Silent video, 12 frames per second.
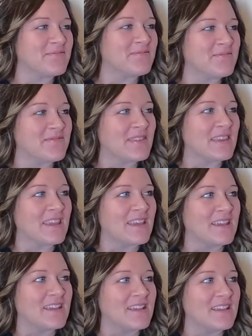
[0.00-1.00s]

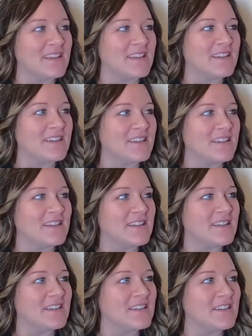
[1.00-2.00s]

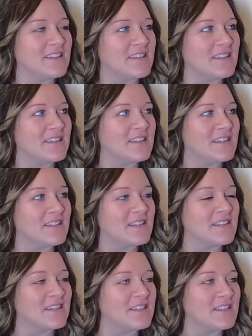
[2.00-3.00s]

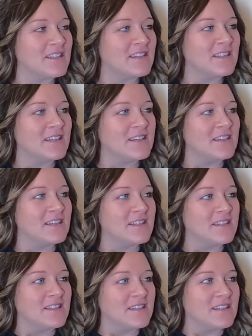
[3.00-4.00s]

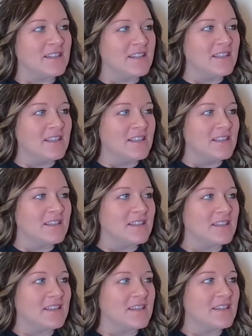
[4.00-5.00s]

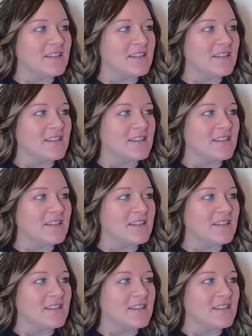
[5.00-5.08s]
This person isn't speaking.